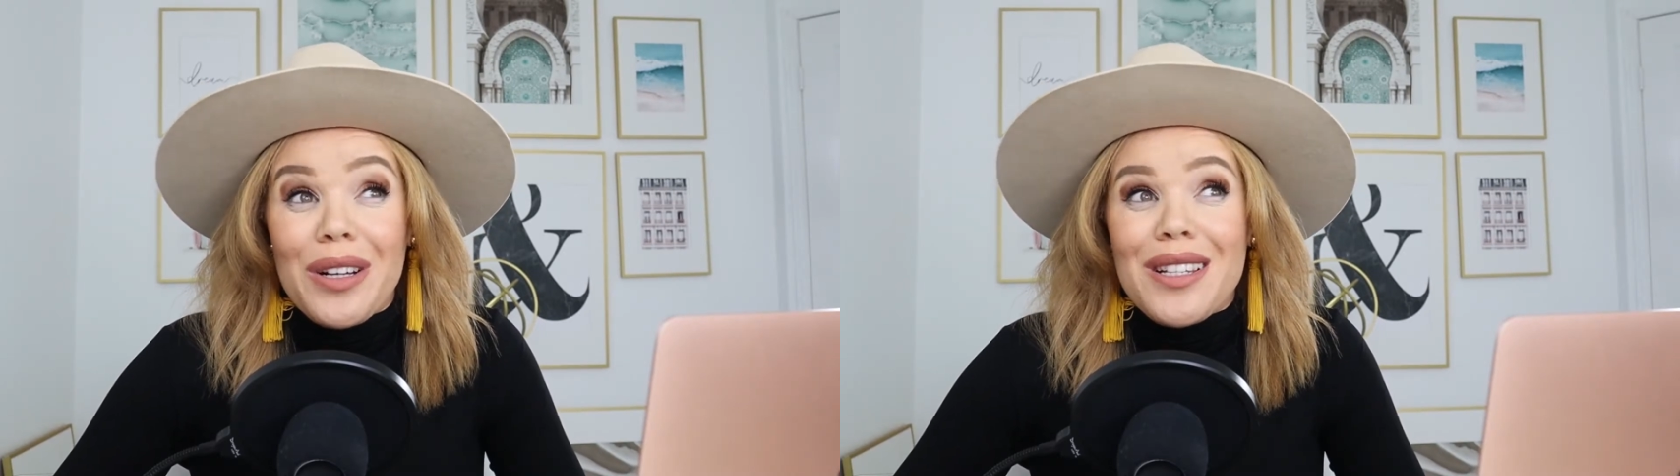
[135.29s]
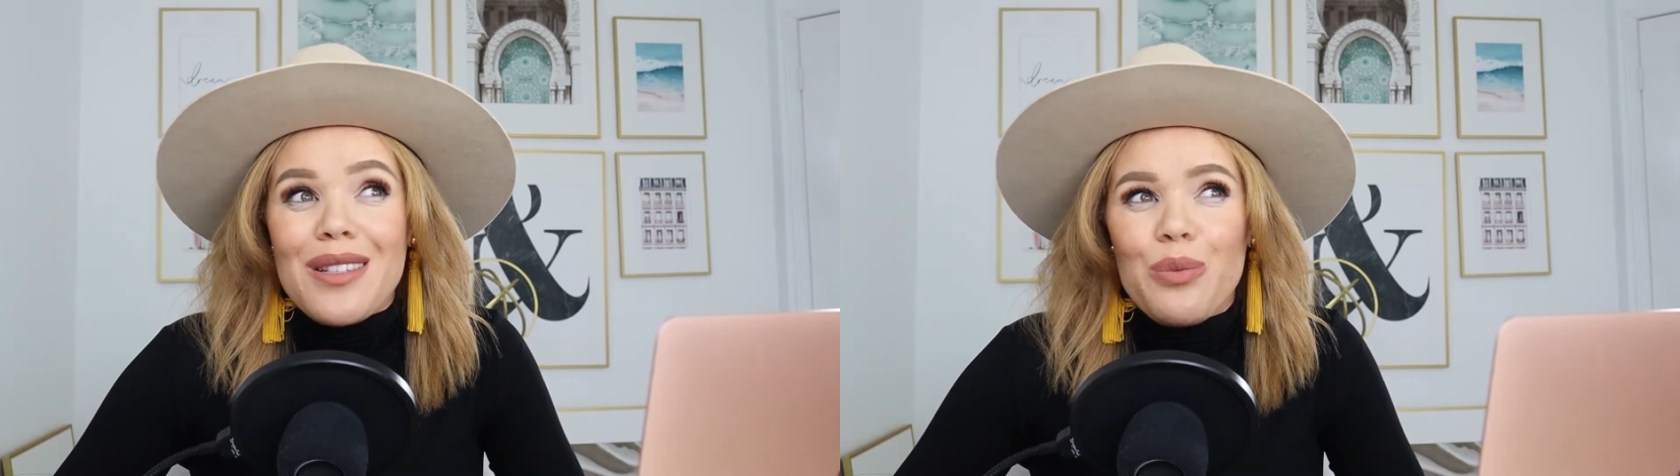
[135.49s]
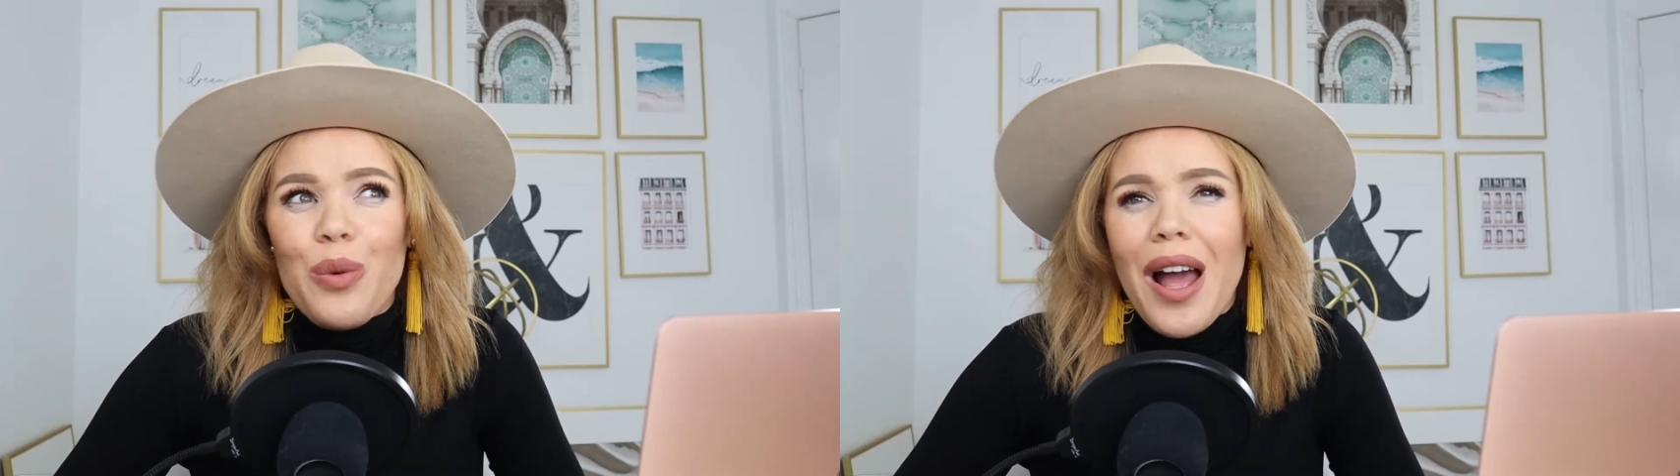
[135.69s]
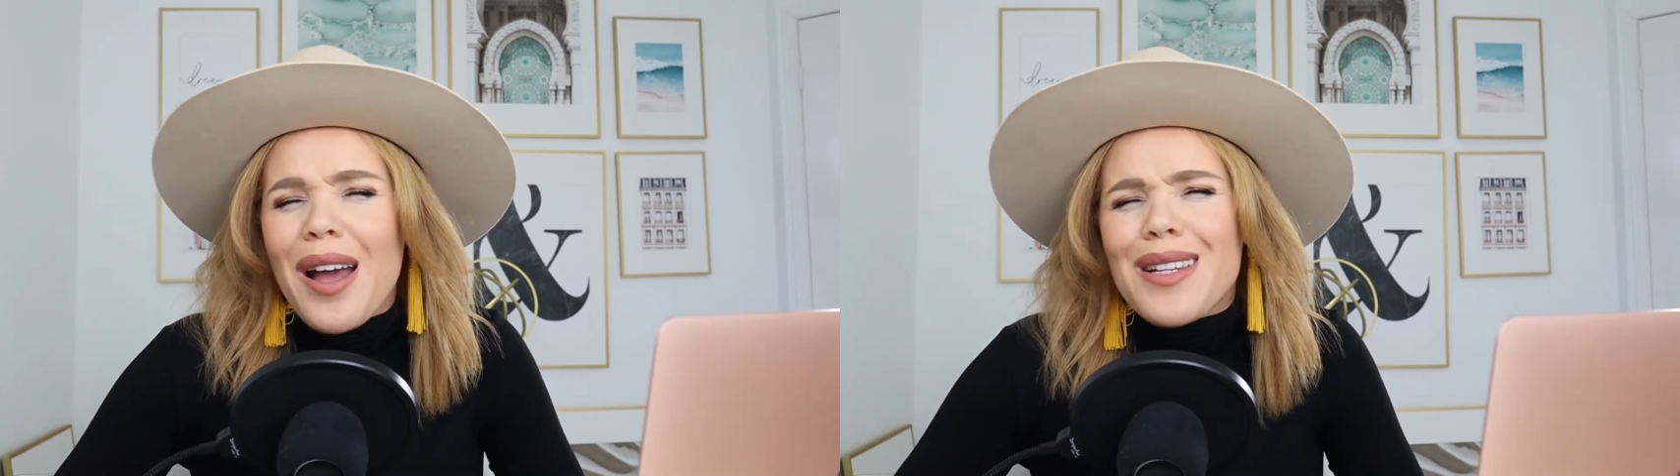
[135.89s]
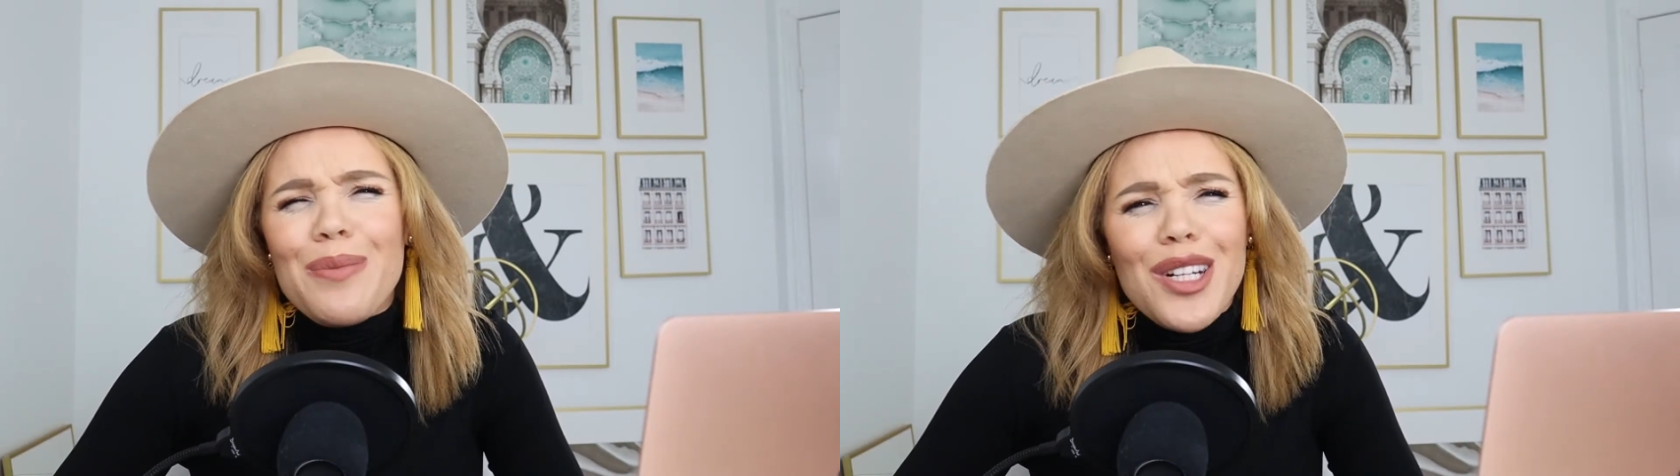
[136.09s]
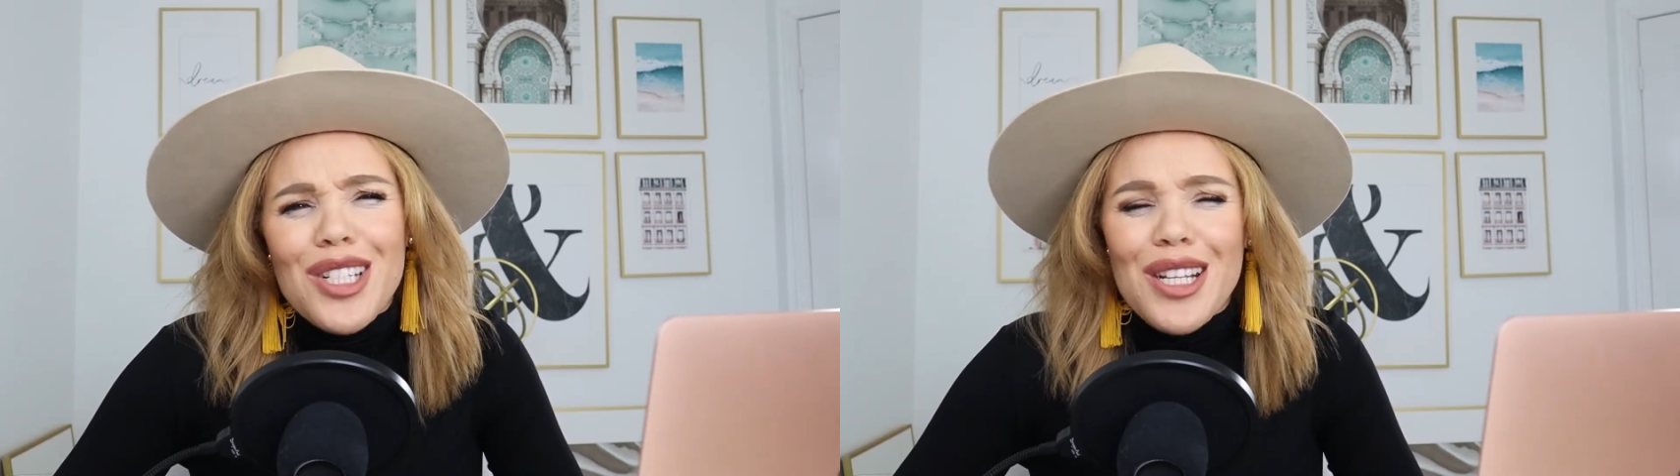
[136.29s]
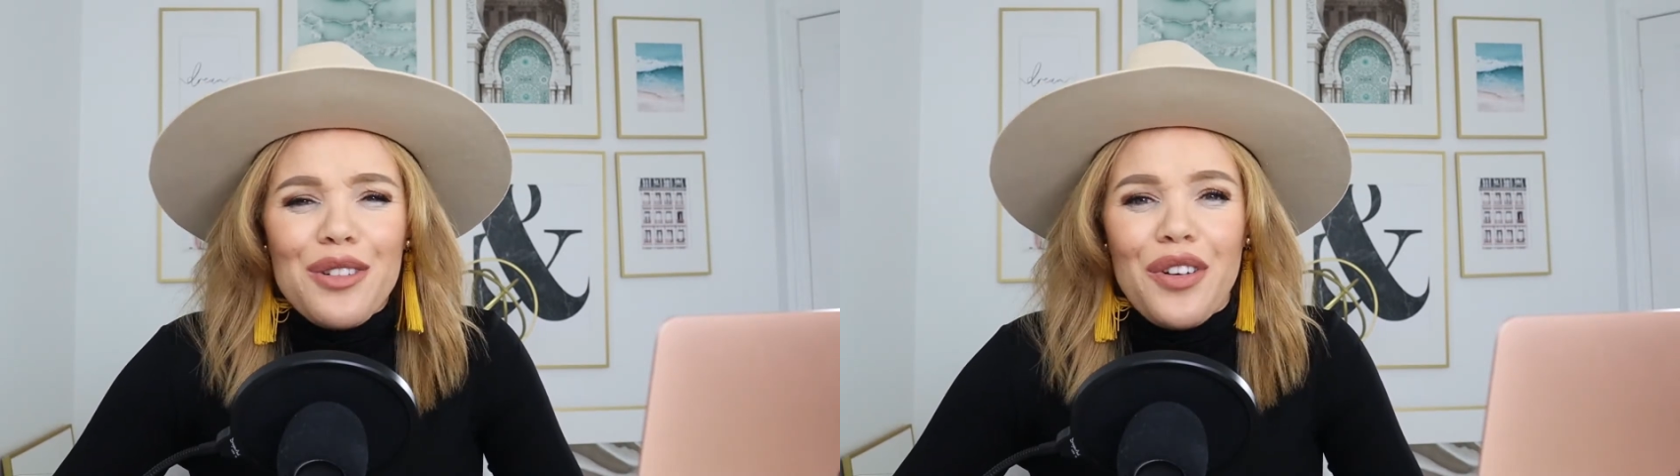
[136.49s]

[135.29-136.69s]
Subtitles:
Because as much as it's